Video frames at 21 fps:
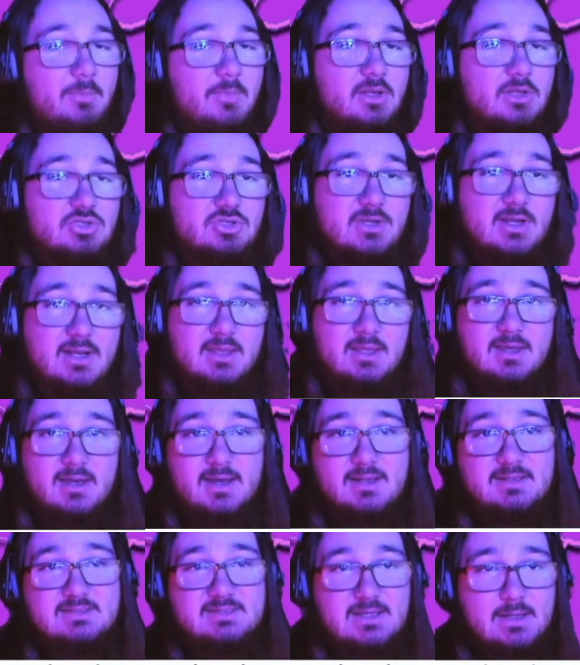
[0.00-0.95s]
I'm gonna try to
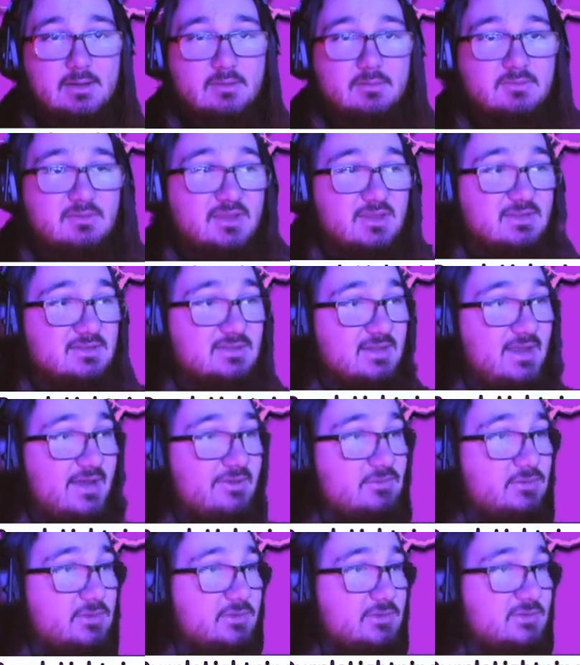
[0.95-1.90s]
cut down these
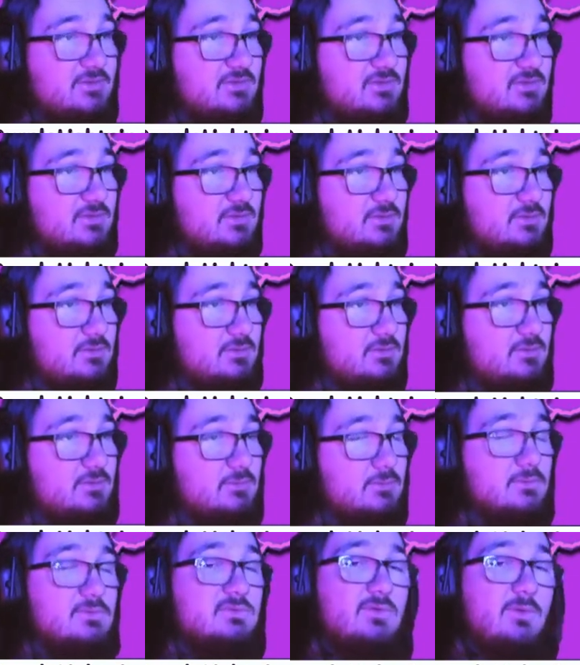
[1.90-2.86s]
levels
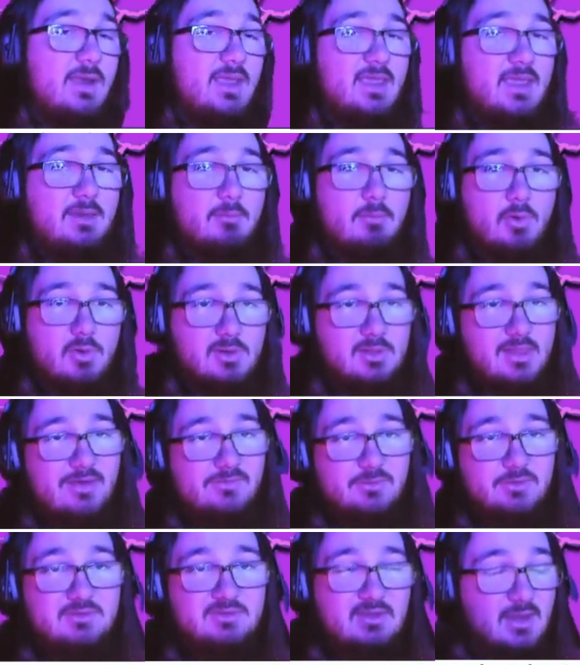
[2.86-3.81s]
so I can get more
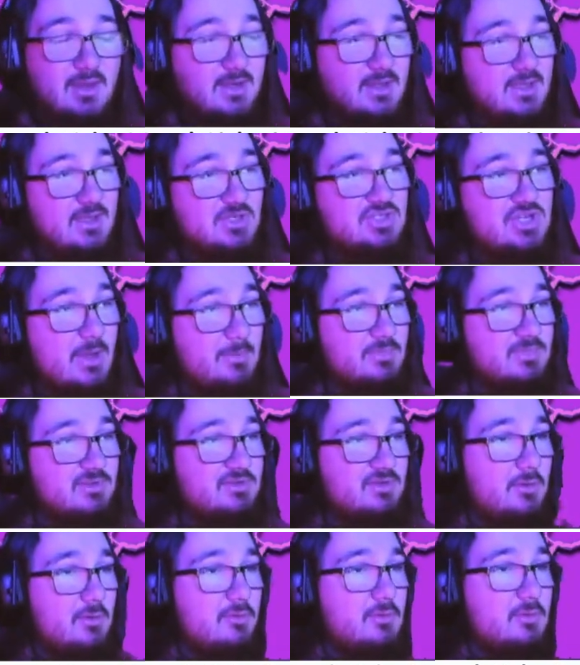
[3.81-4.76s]
levels in each
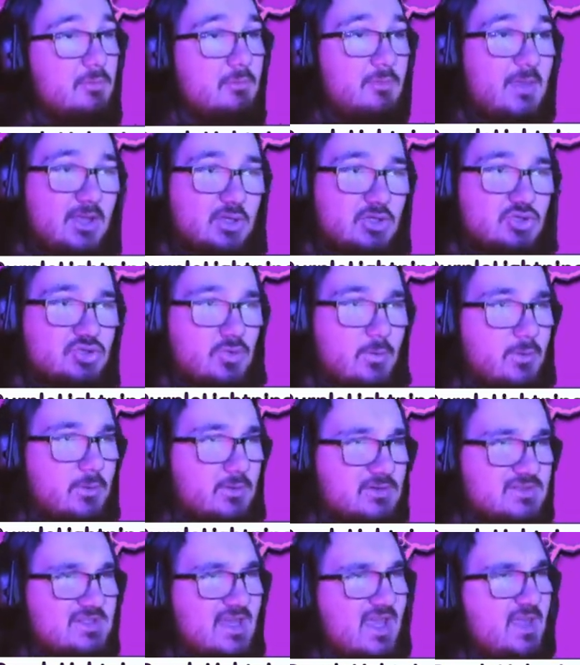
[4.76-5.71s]
episode. Make
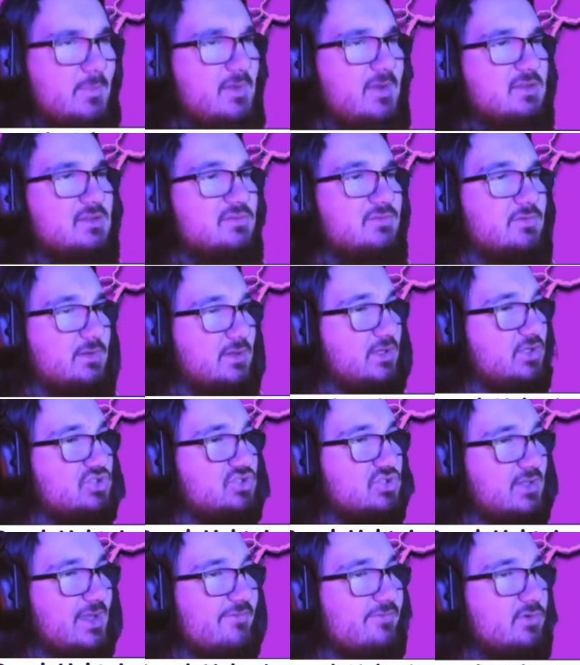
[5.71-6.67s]
shorter segments for
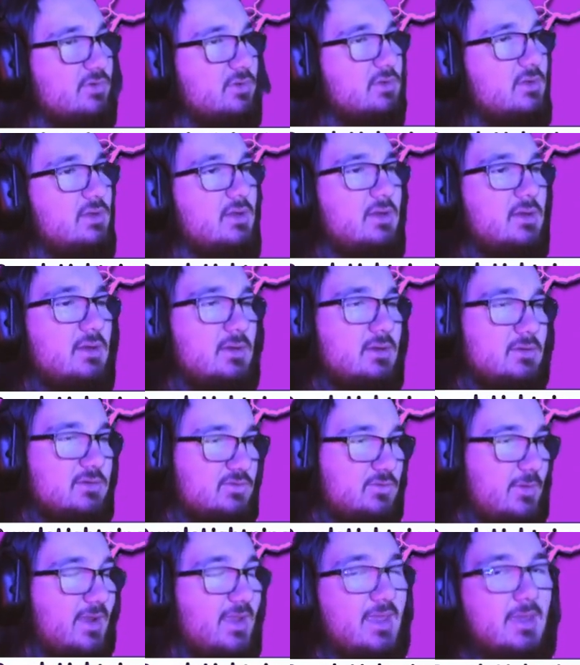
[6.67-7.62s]
each level,
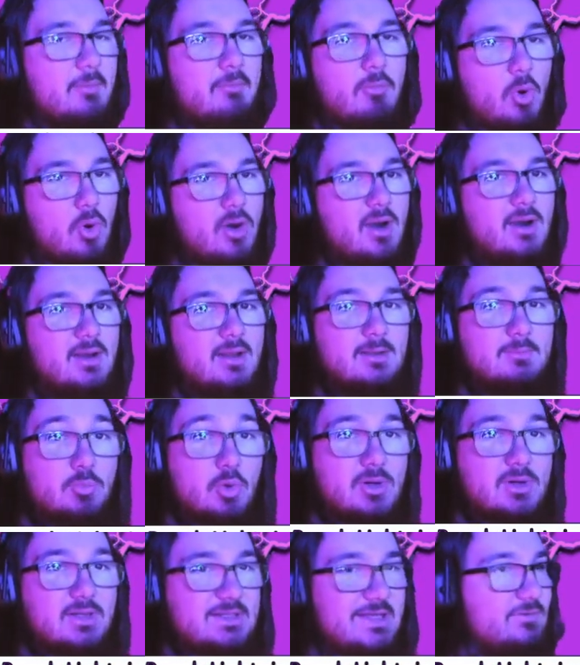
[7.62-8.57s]
so I can get more
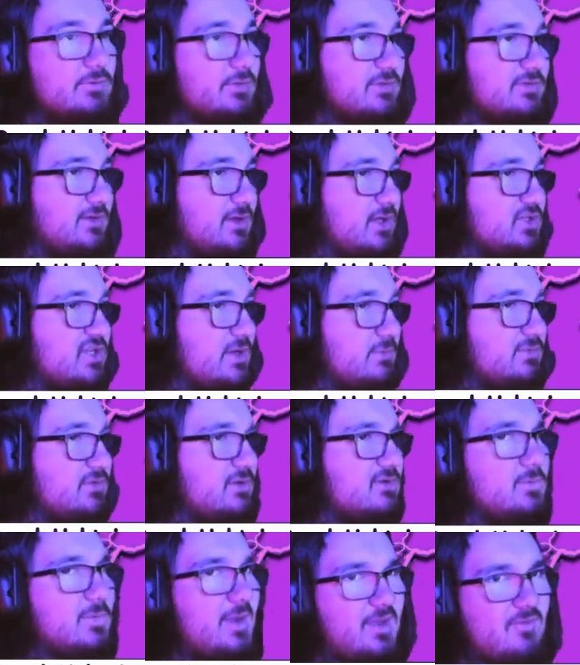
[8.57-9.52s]
more levels in each
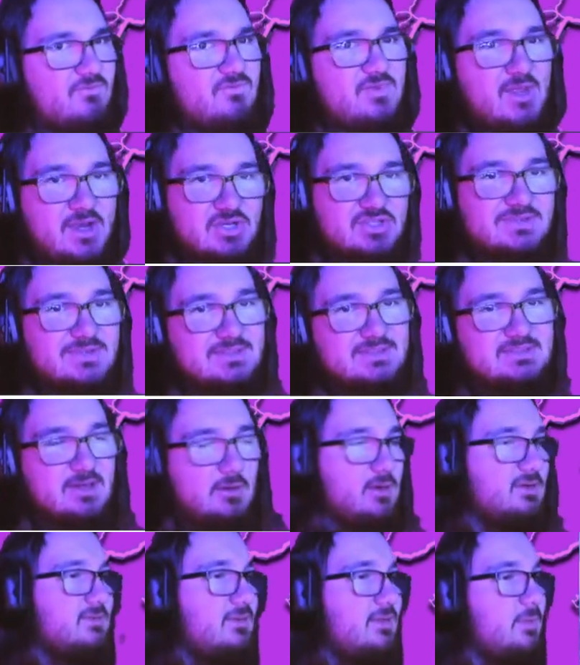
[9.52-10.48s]
episode so we can finish this
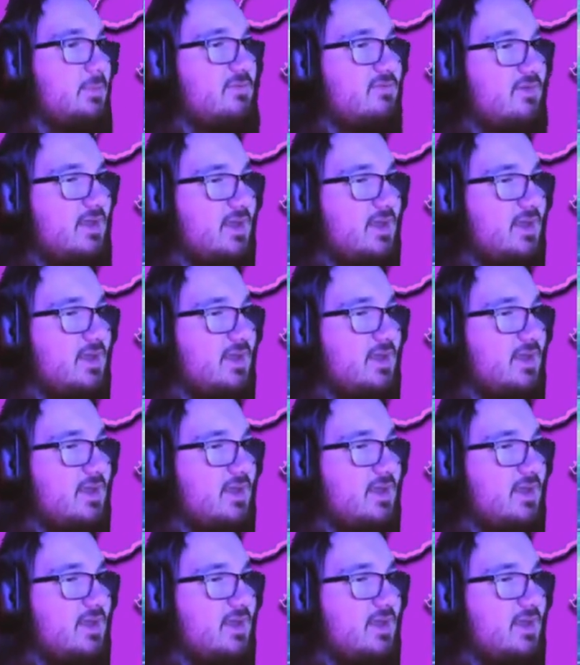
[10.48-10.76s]
series a little bit